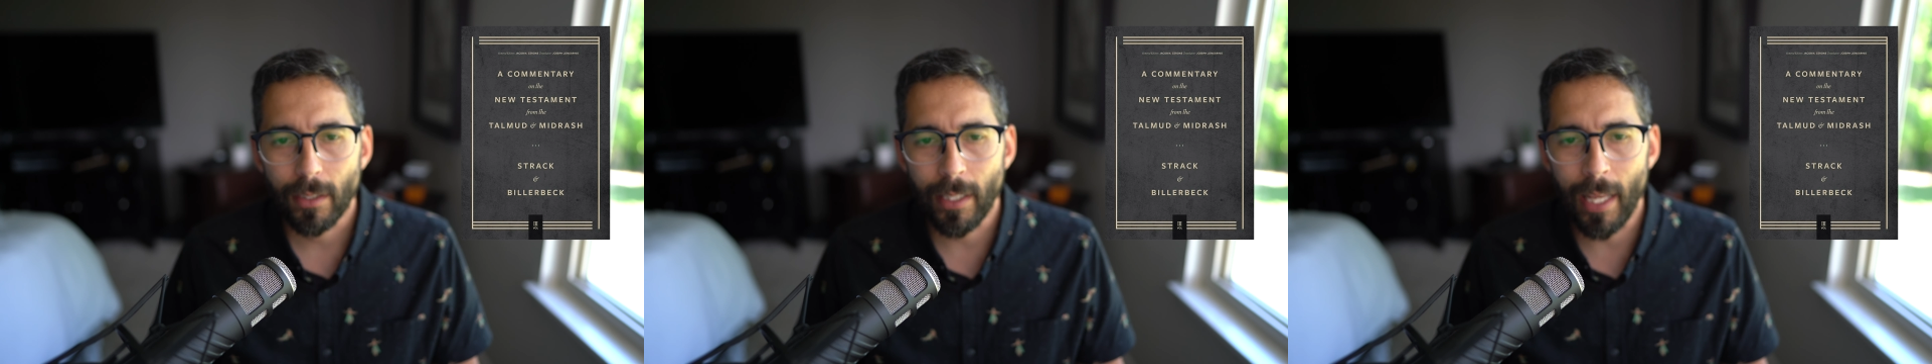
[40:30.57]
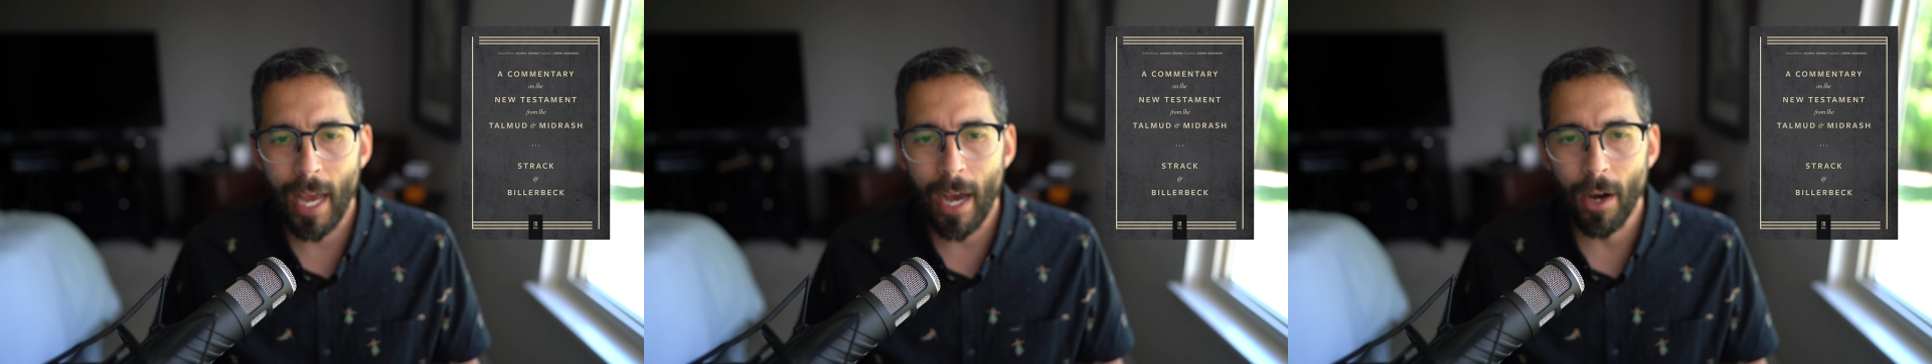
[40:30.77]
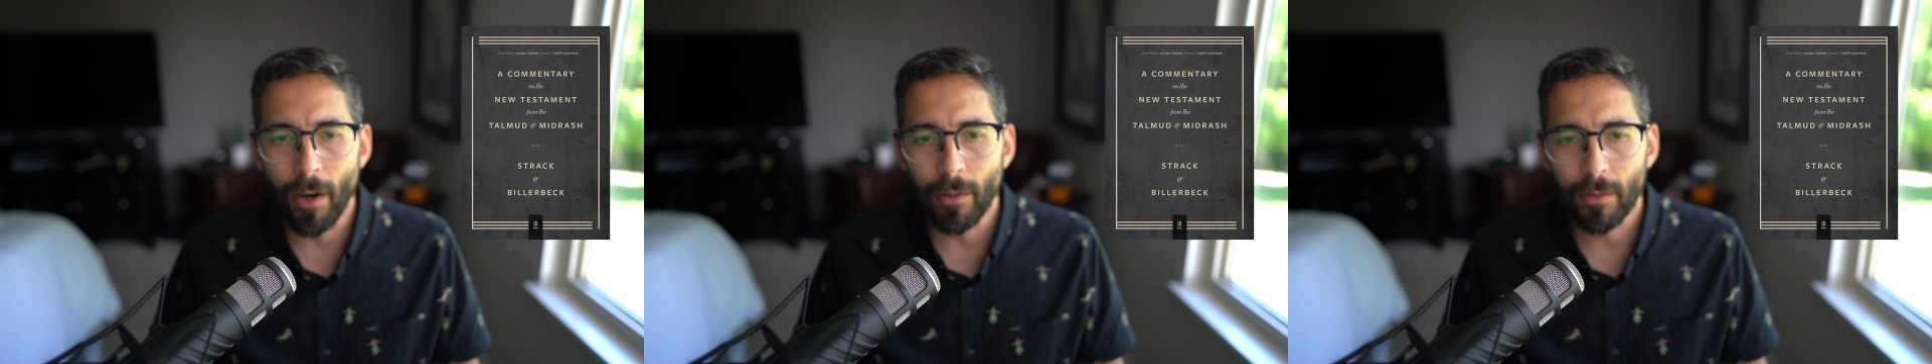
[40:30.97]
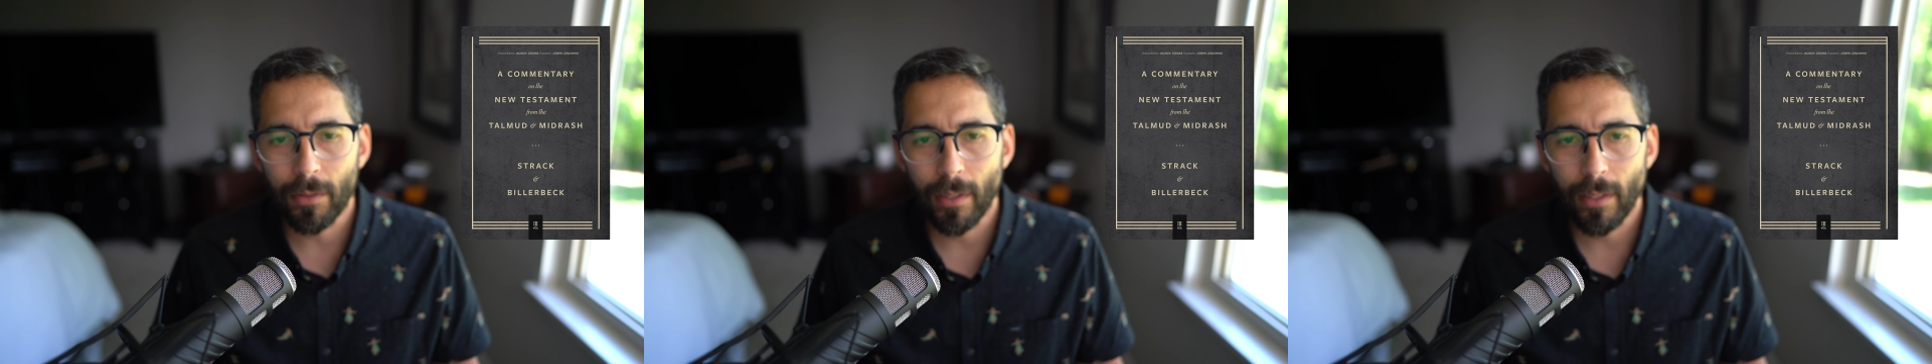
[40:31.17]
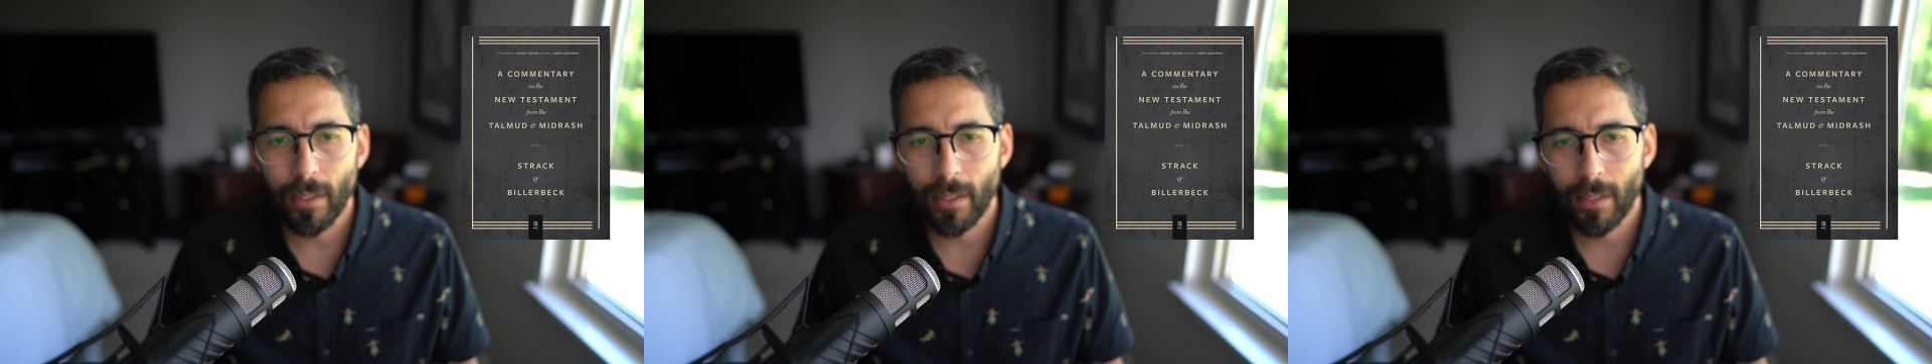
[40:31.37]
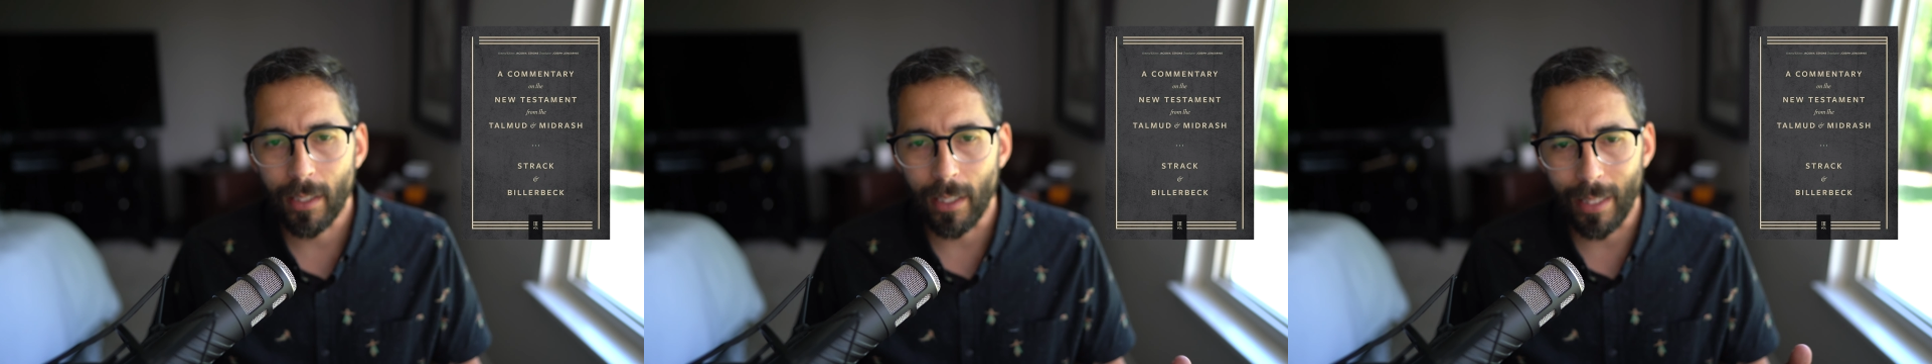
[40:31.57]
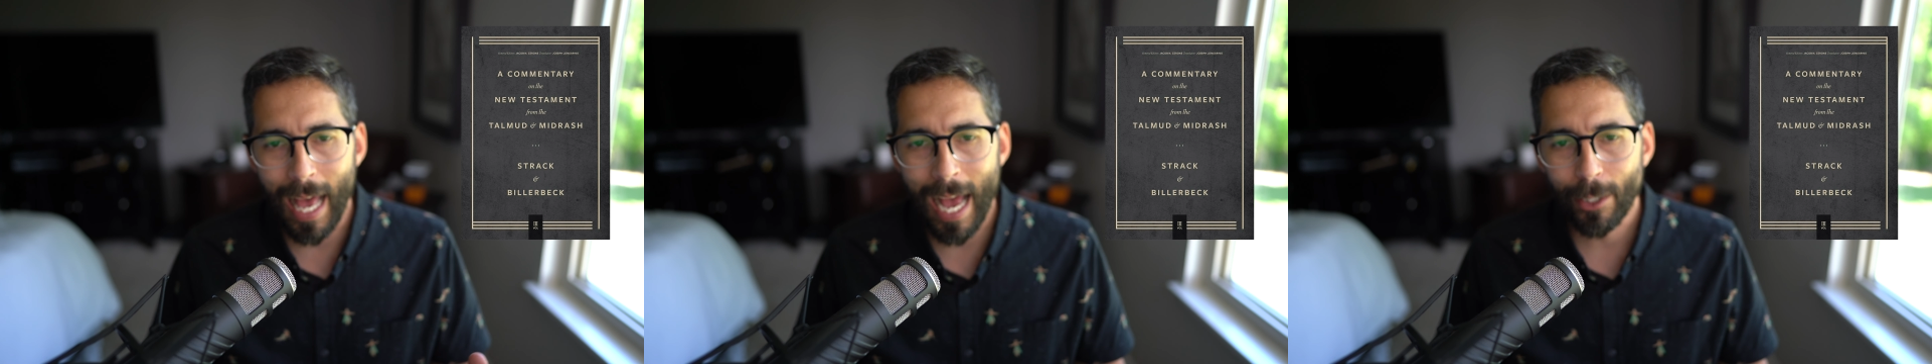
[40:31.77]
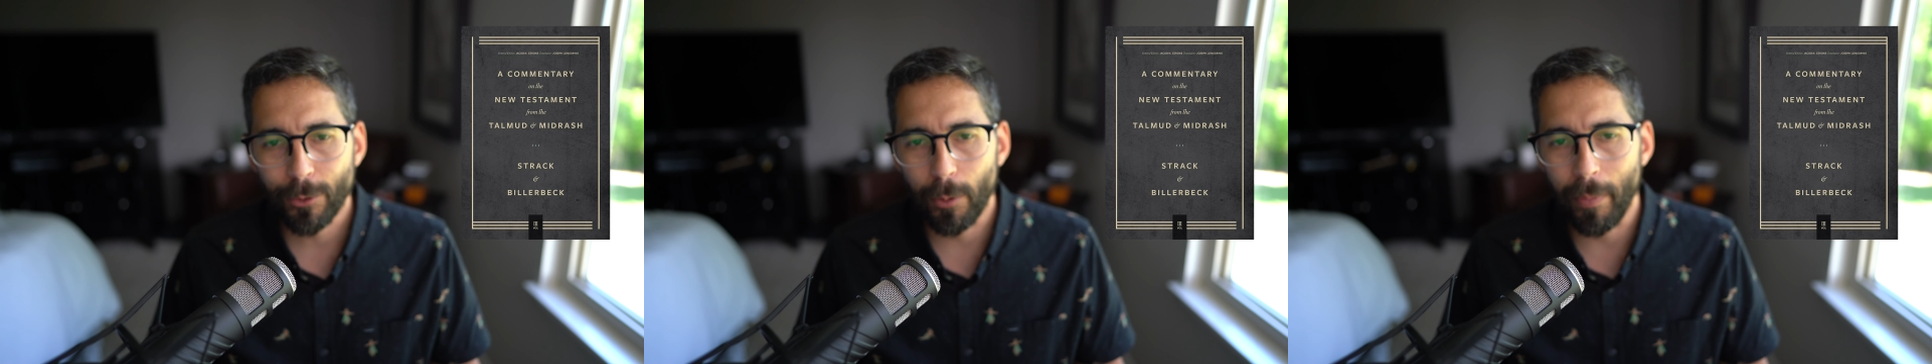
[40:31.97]
Now, the
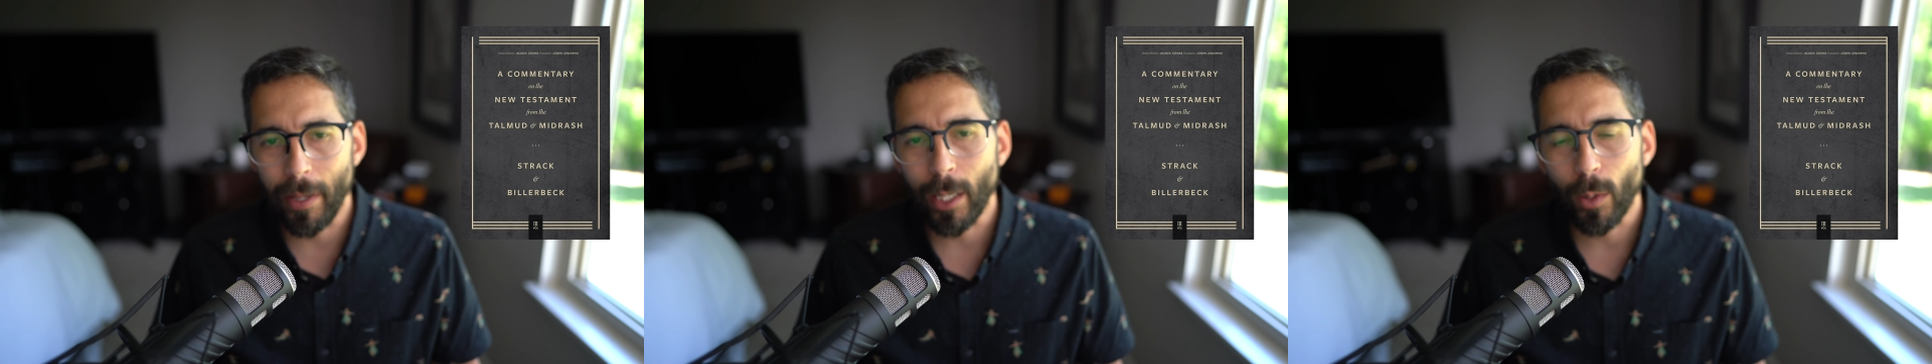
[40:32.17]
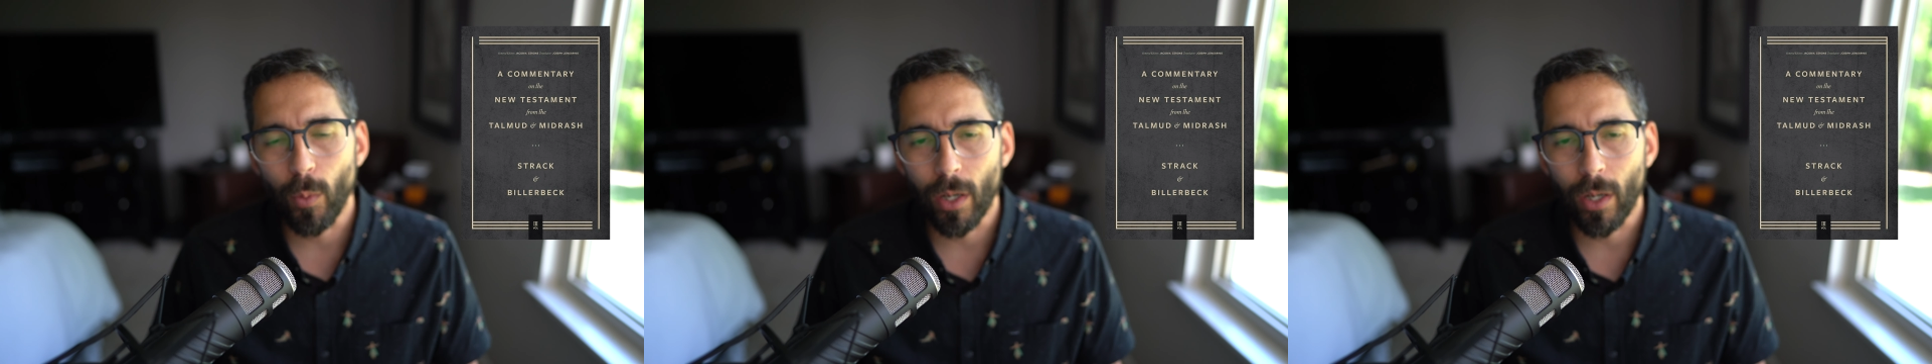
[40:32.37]
last rabbinic